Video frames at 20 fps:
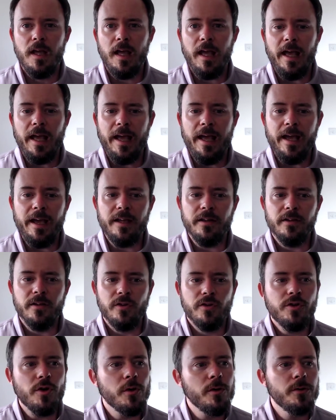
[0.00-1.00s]

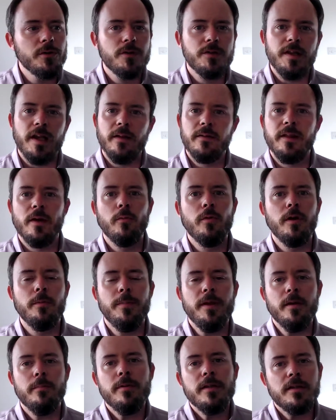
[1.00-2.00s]
And those that will
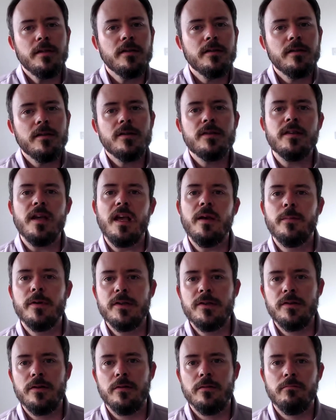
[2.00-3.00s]
be a bit the same
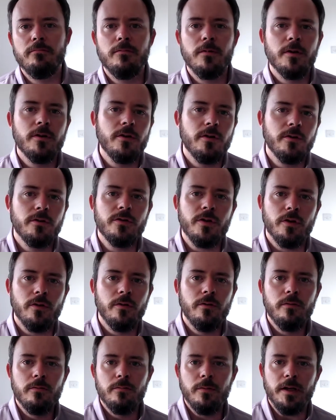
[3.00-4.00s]
as one you
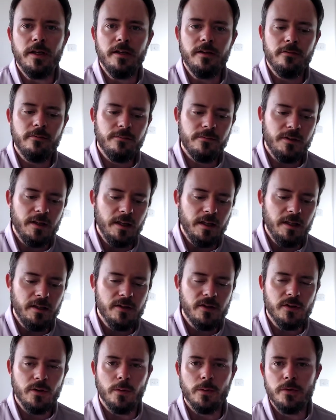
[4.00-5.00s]
do with the
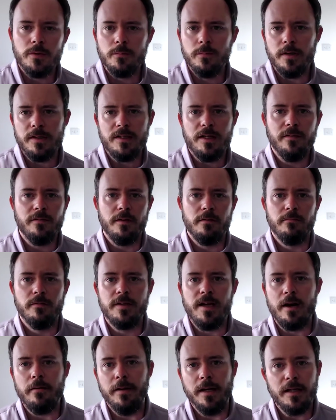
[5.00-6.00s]
source, what if, and
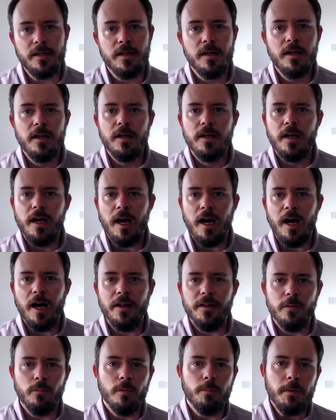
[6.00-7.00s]
redirect.
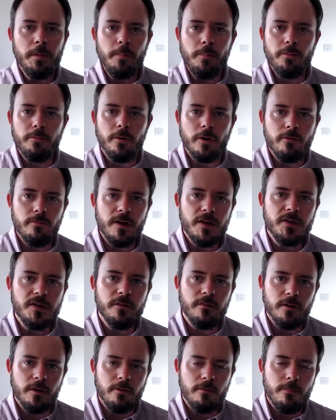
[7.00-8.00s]
They will be progressive,
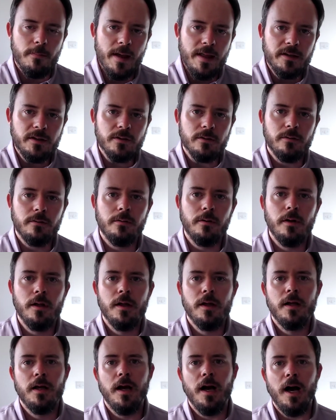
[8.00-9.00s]
incremental,
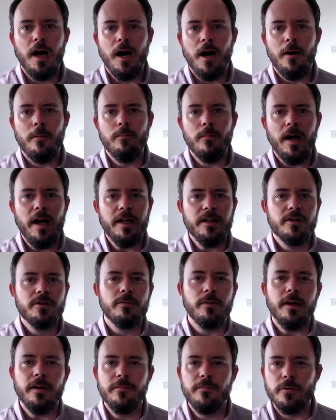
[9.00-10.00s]
and
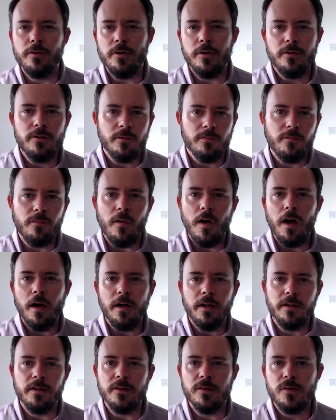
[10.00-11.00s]
trying for you to
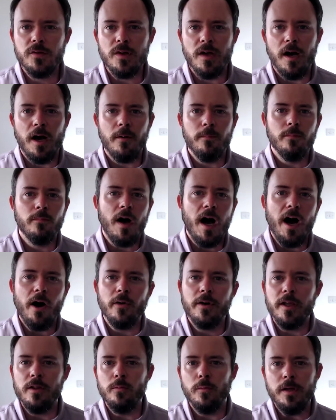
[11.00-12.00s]
find this, how
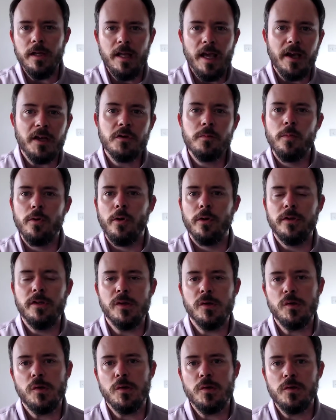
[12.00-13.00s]
can we exploit the
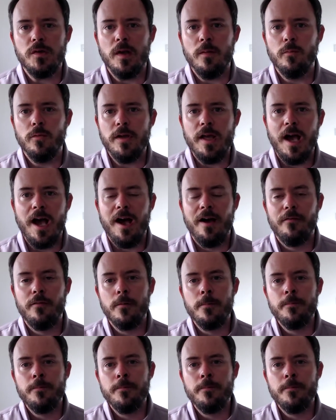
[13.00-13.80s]
system we have.